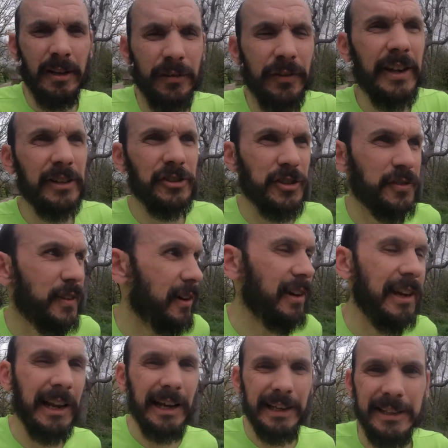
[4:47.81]
Feet just felt
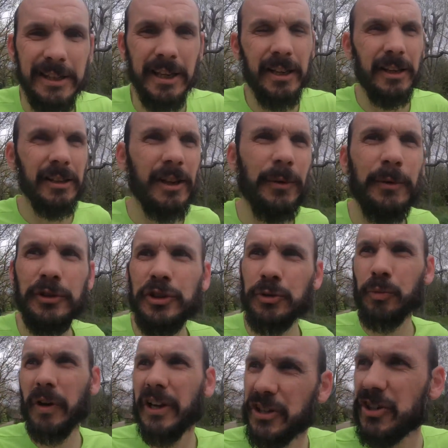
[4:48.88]
light. Don't we
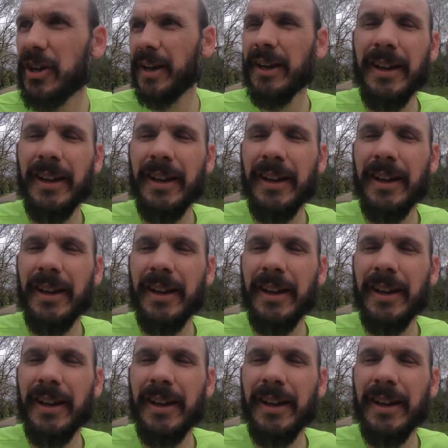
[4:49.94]
just wish